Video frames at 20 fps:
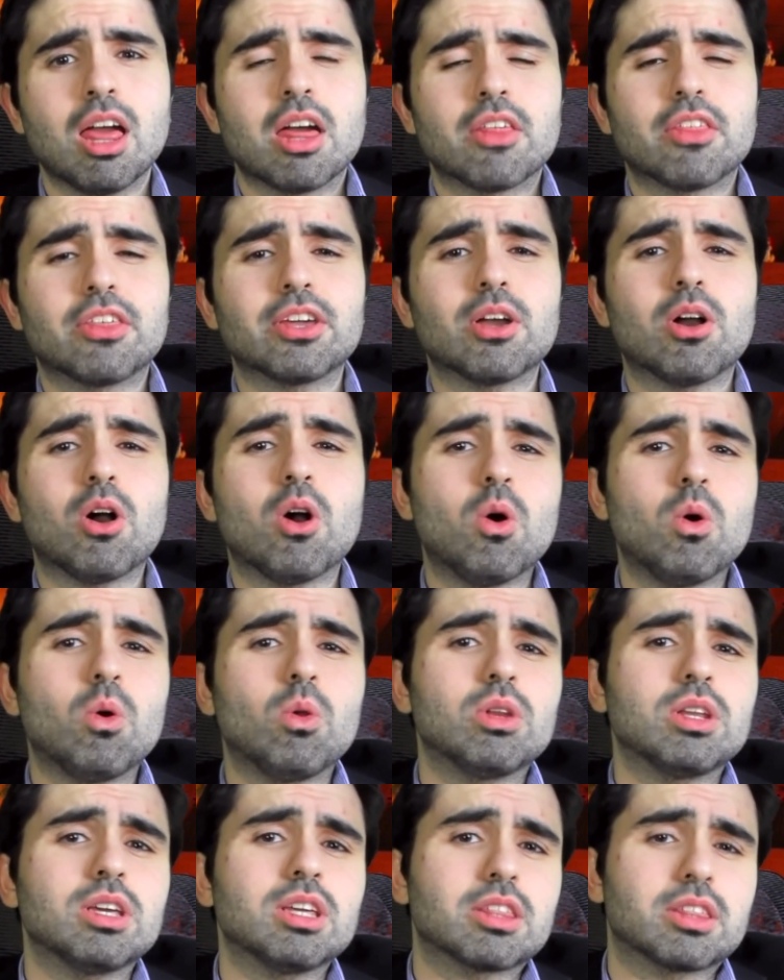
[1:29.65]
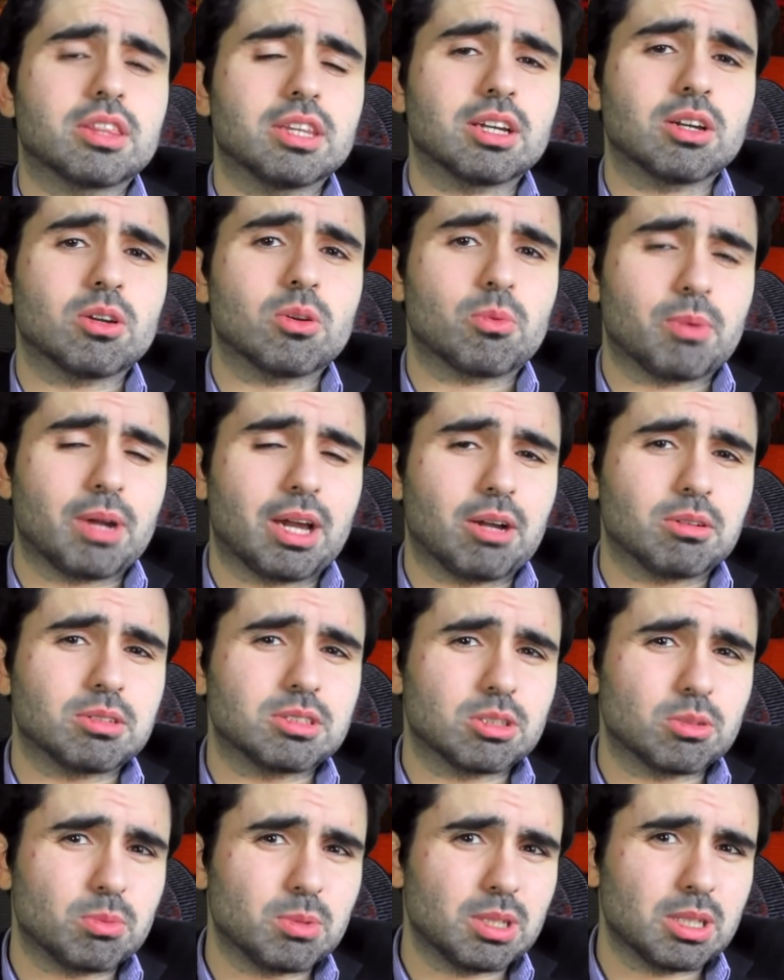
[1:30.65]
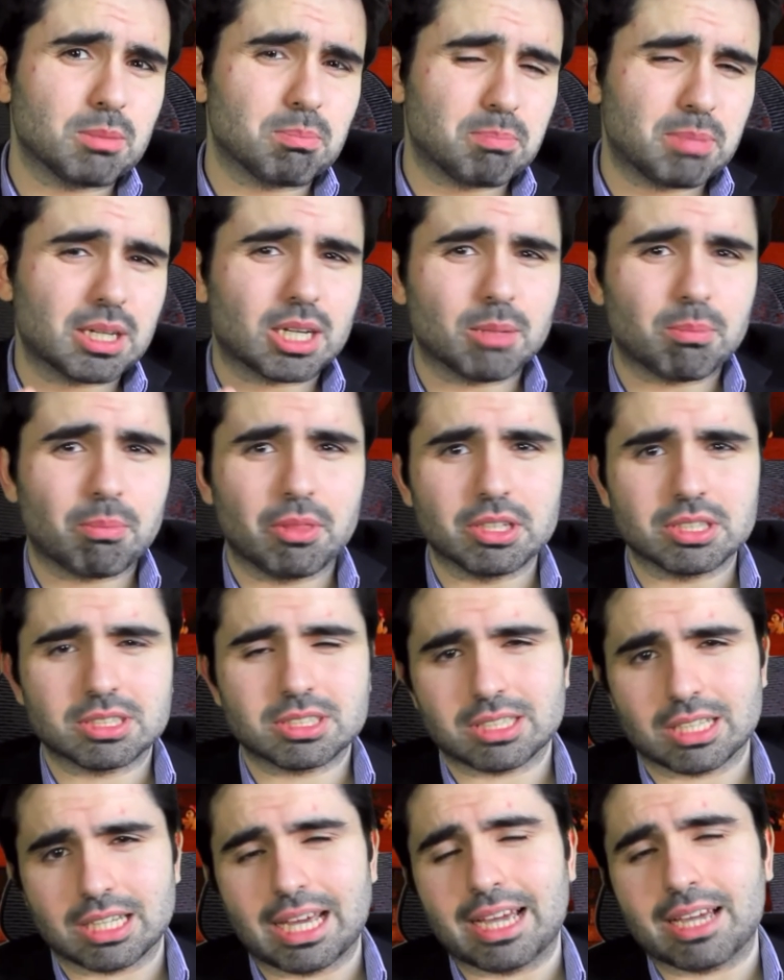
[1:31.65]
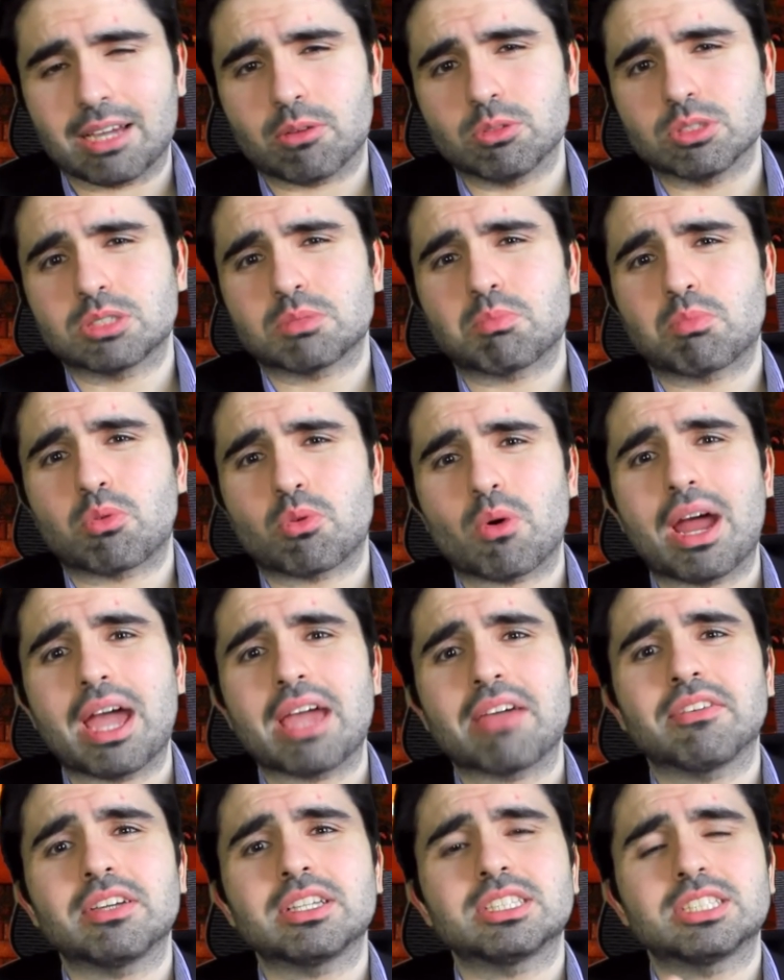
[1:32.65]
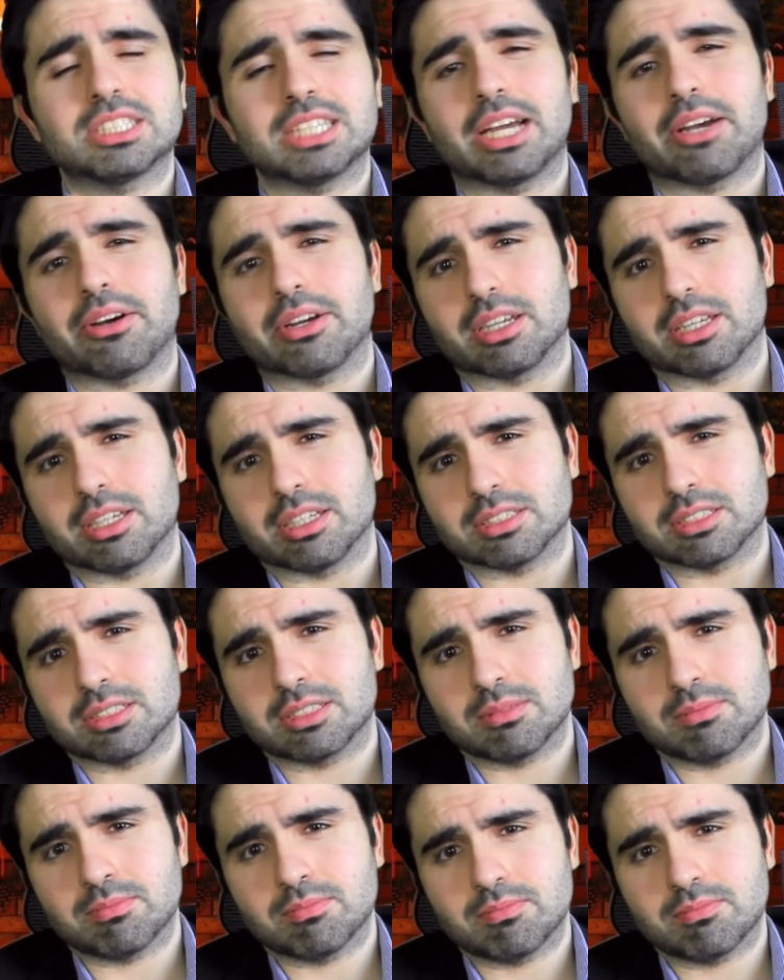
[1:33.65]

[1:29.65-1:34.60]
the only thing around to really pick up the slack was private charities.